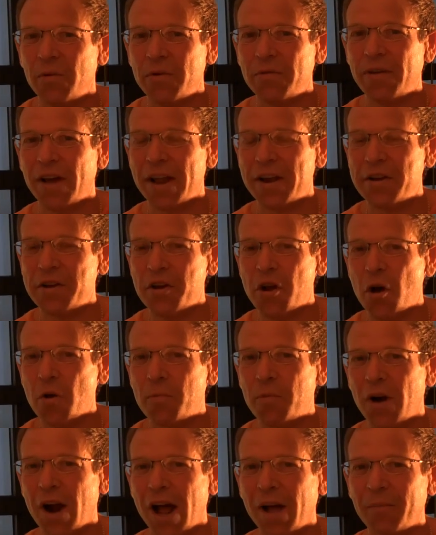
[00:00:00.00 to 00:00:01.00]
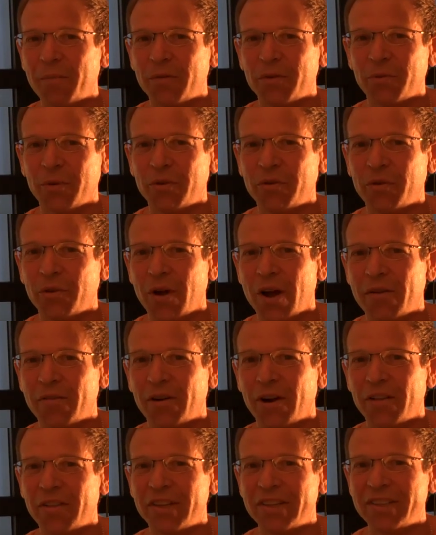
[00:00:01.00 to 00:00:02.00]
we've had no problems
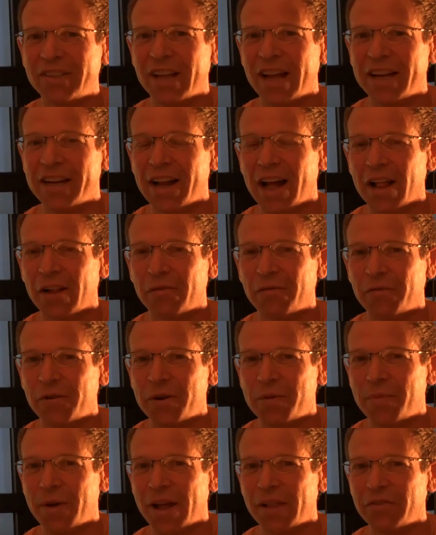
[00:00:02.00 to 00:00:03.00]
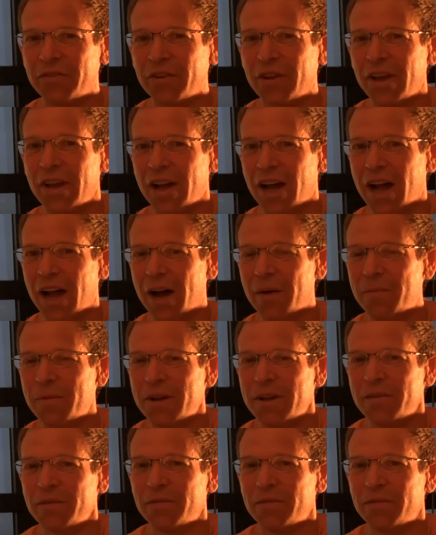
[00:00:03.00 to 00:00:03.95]
whatsoever on these $10 free bets. You